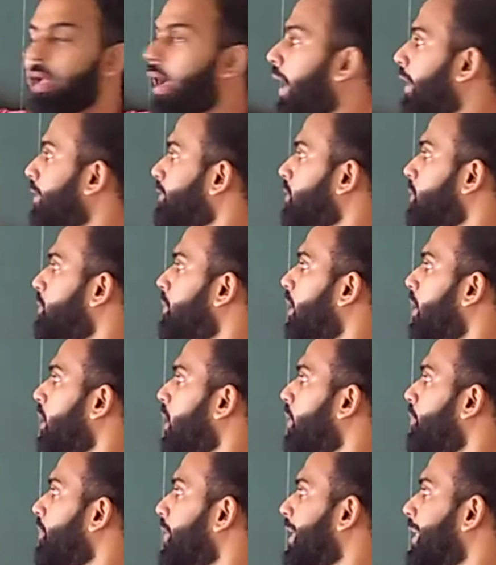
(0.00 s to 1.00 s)
And
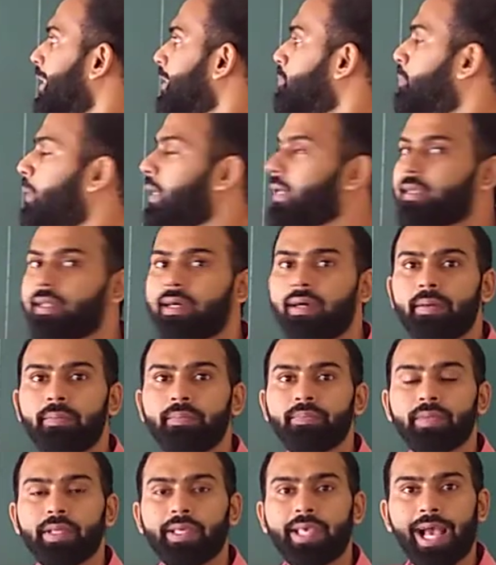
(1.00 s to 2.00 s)
similarly, we can expect
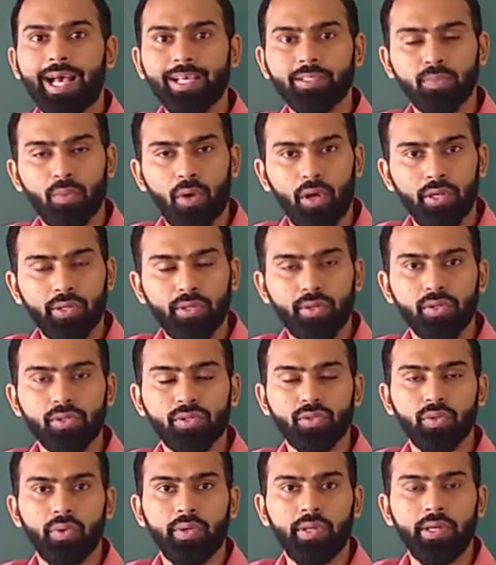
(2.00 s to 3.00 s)
the gas
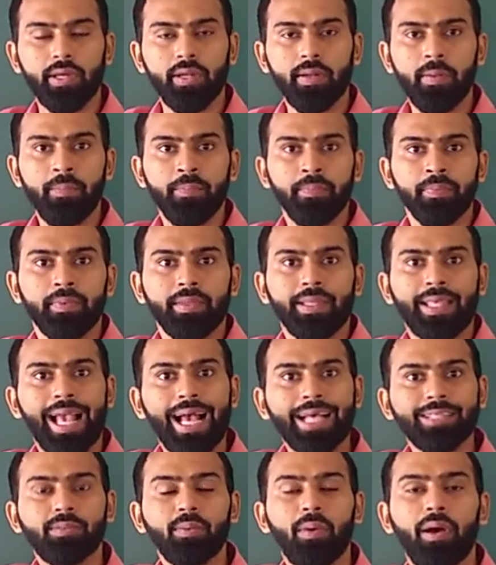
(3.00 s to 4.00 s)
molecules over here.
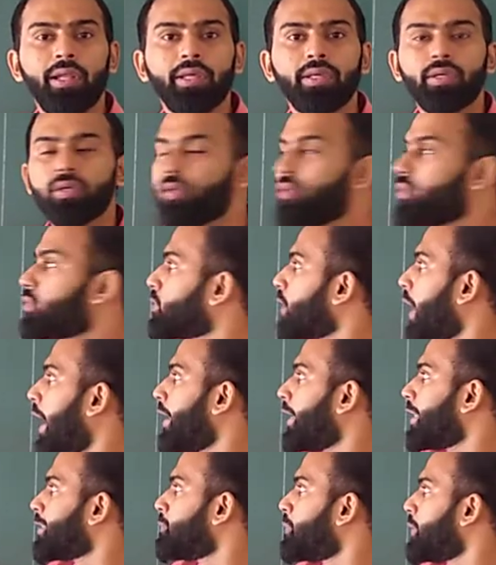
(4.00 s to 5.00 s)
Gas molecules
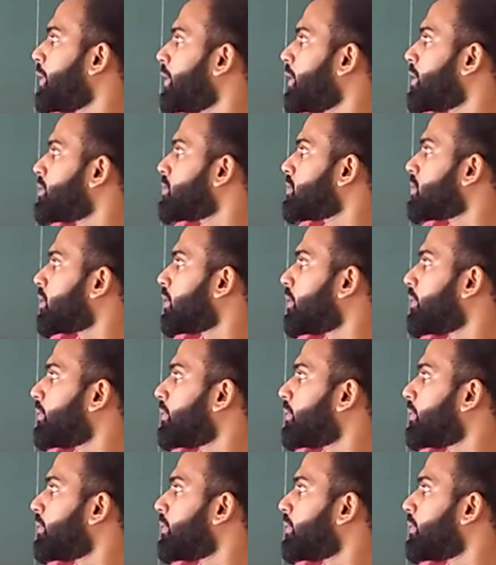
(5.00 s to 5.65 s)
can experience